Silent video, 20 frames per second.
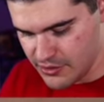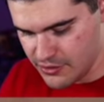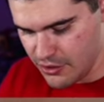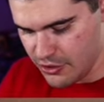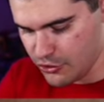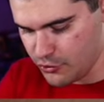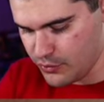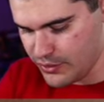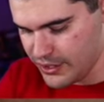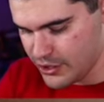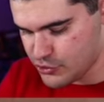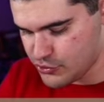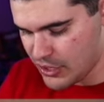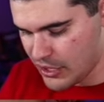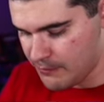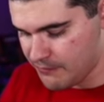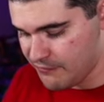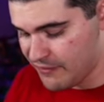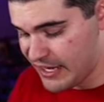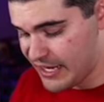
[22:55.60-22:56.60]
the
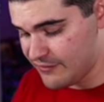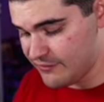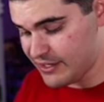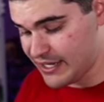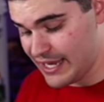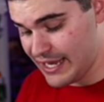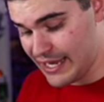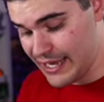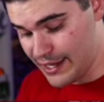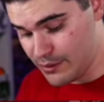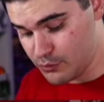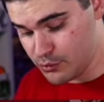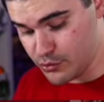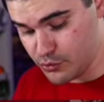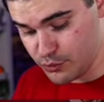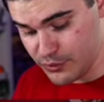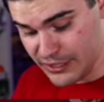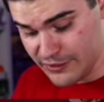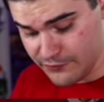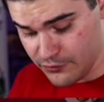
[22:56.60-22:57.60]
3-drop 5k
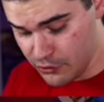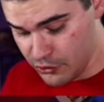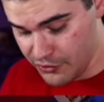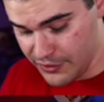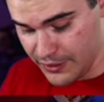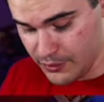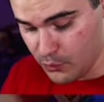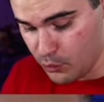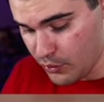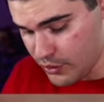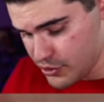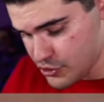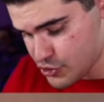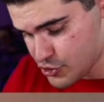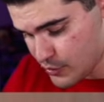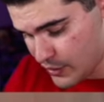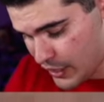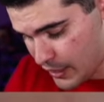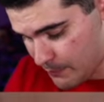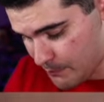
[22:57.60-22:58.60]
Edward Weevil, the
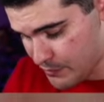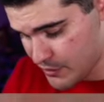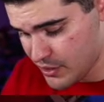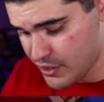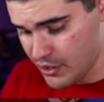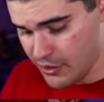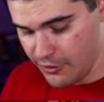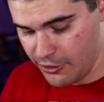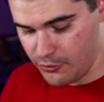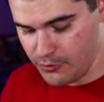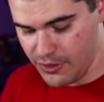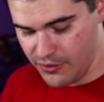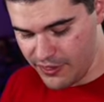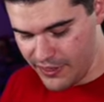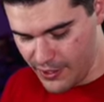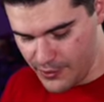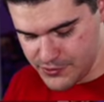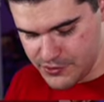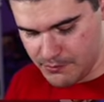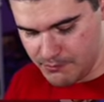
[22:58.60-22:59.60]
1-drop
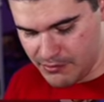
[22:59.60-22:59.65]
3000